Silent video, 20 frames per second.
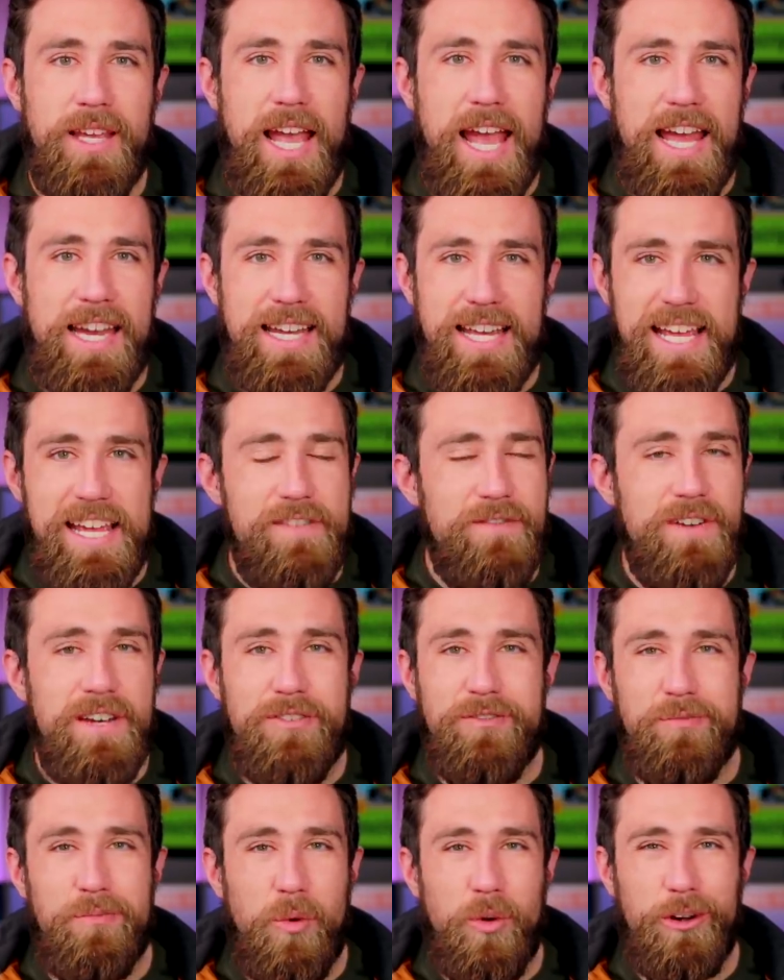And even
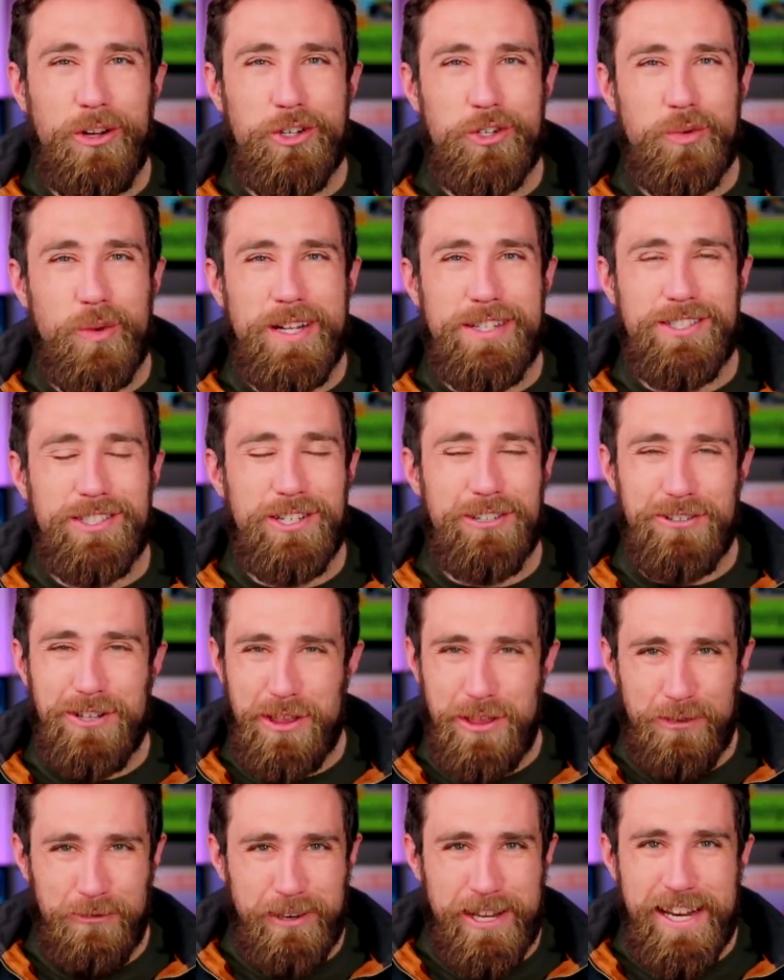if mortgage rates go
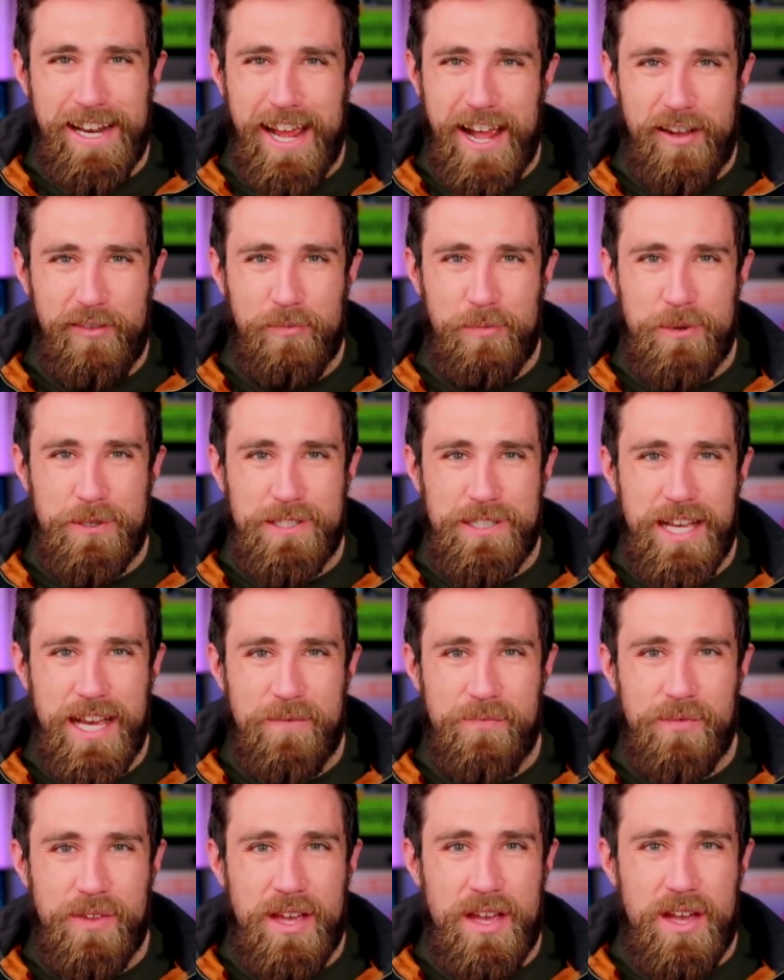to
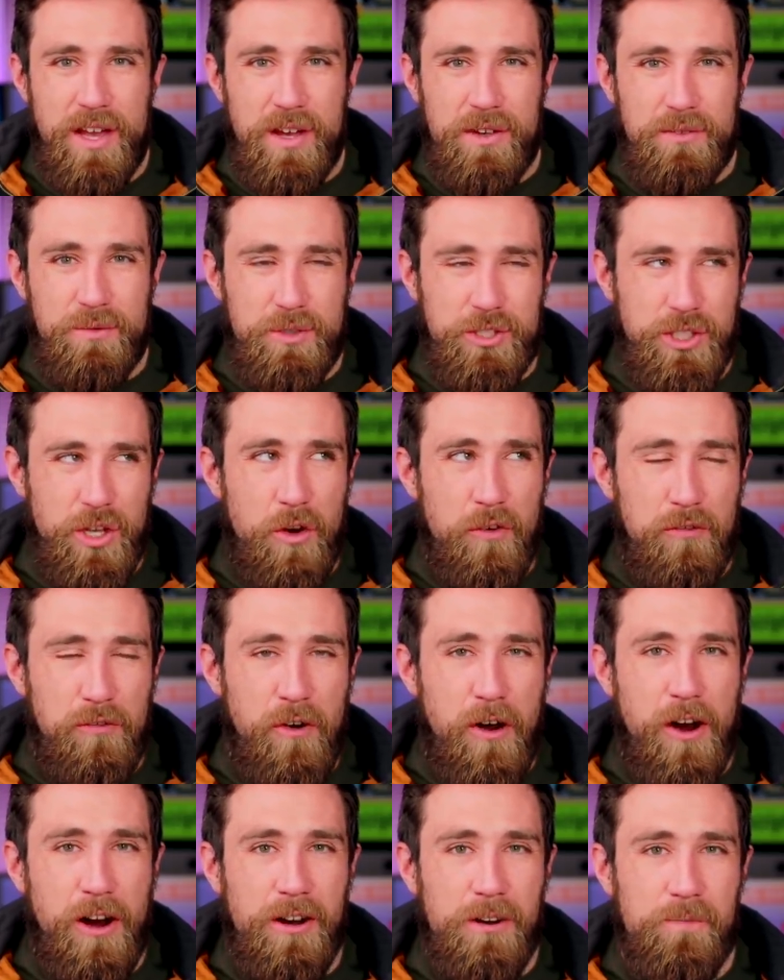3.5%, so
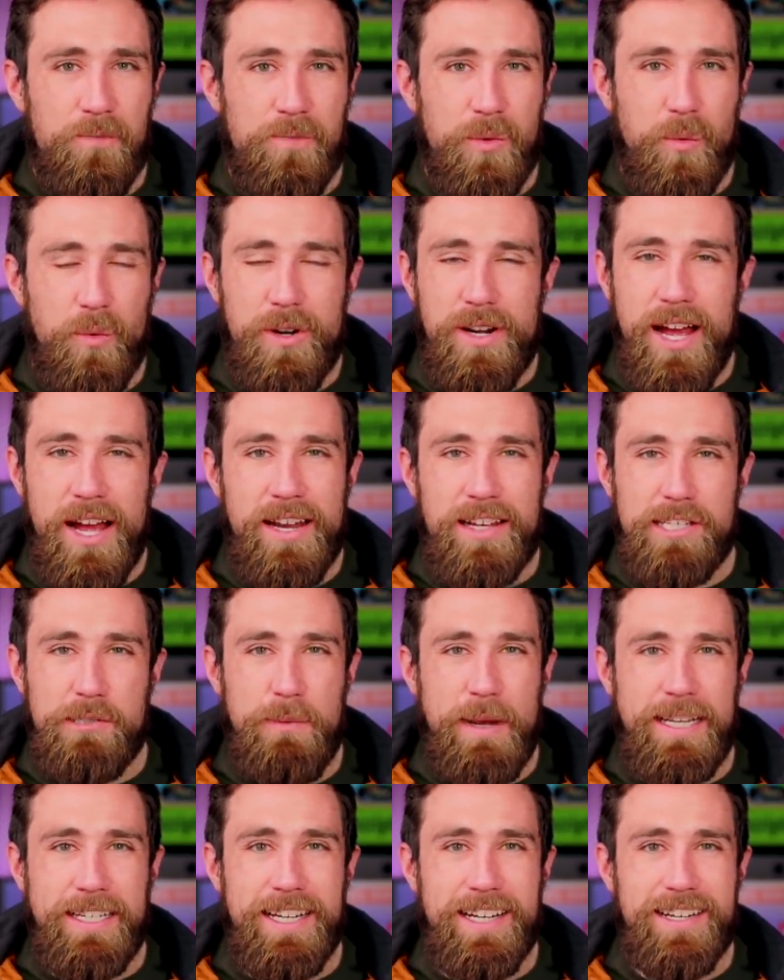far, we're not
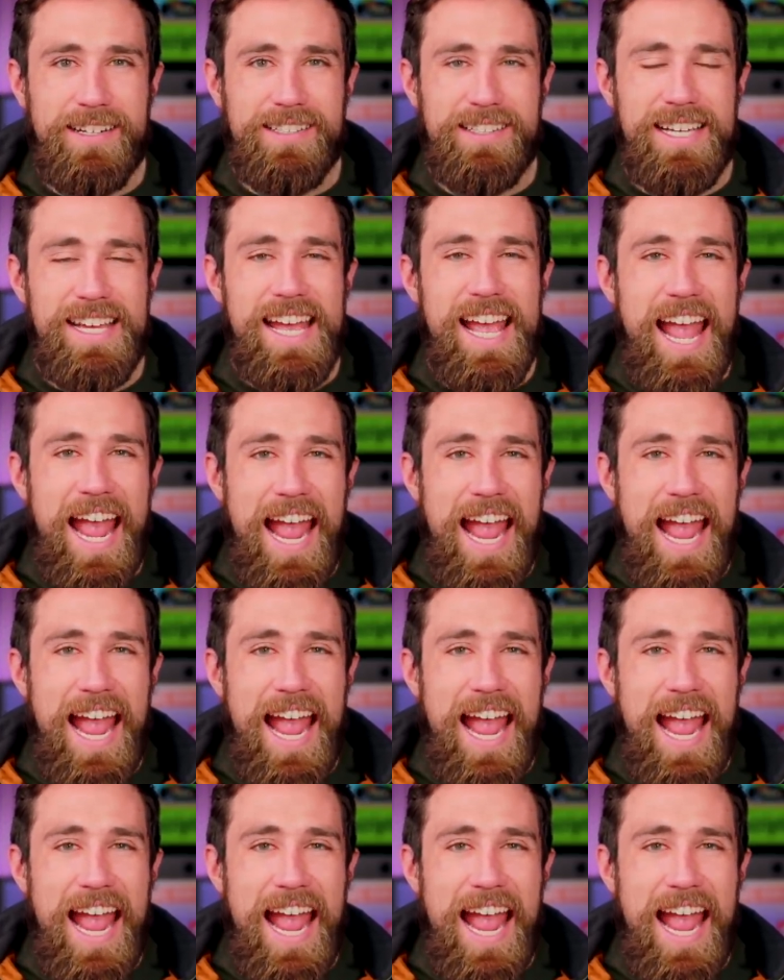expecting to see